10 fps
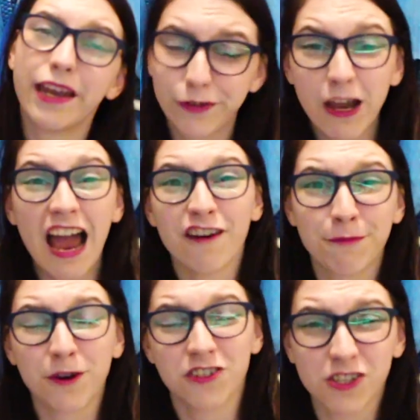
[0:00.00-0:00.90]
If you have
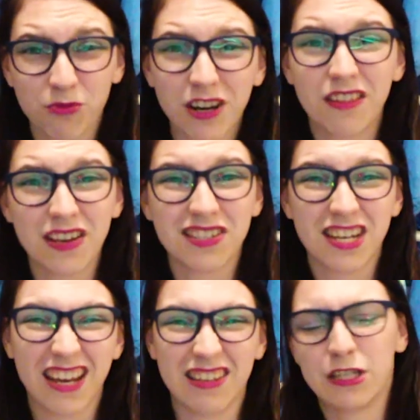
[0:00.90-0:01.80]
purchased one of these
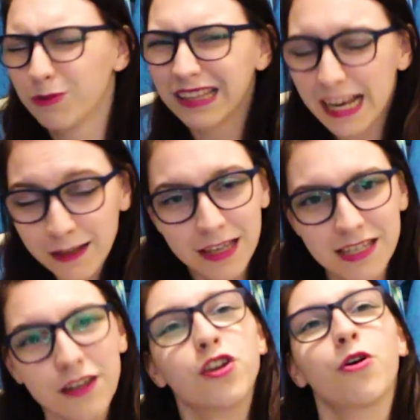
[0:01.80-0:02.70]
tails, you likely
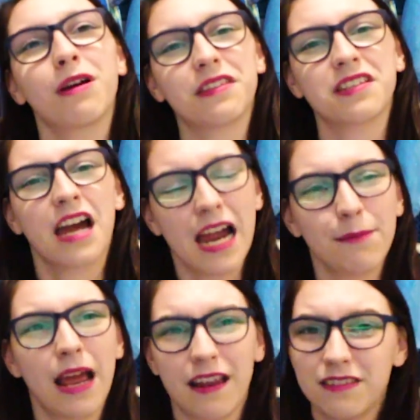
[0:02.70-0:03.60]
didn't know at the
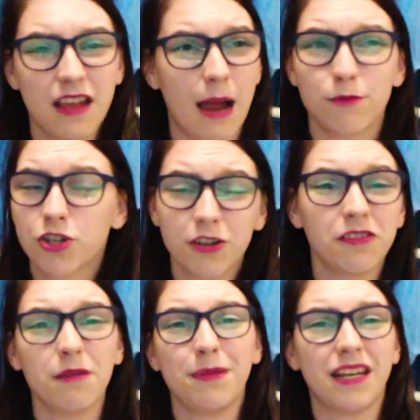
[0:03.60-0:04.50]
time, and I'm sure you
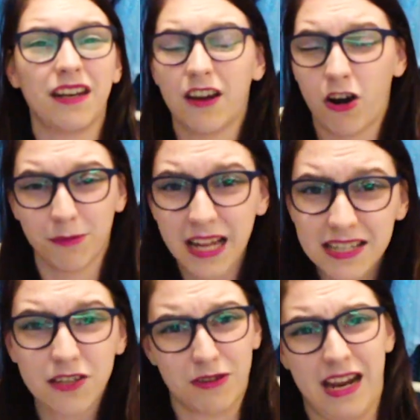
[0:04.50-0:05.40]
didn't mean any harm,
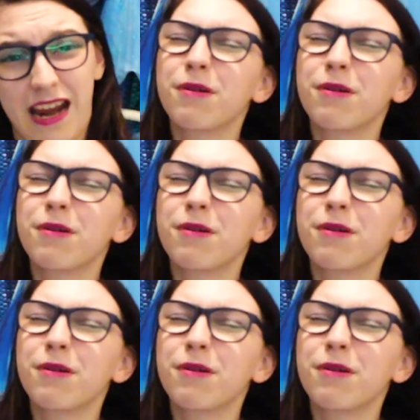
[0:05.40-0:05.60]
that's okay.